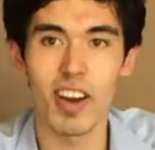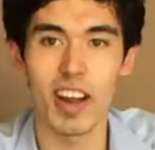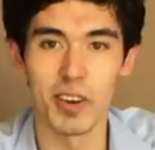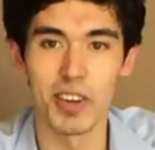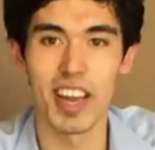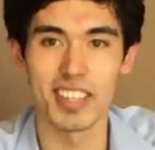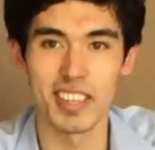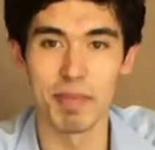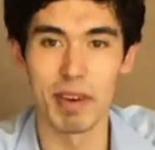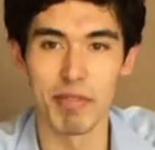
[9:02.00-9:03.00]
cool. Every yeah, so a
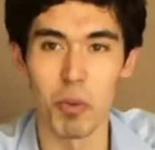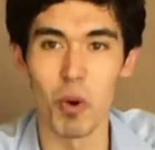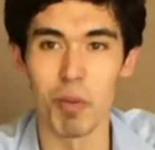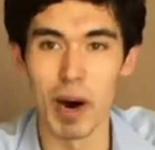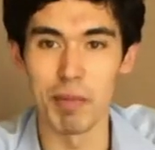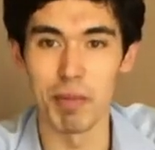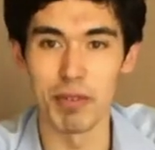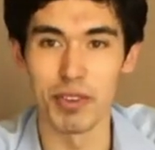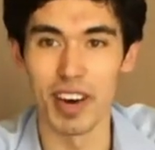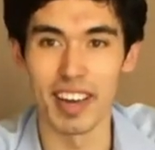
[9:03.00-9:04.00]
bit of a warm up
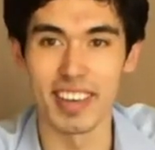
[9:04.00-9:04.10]
beforehand.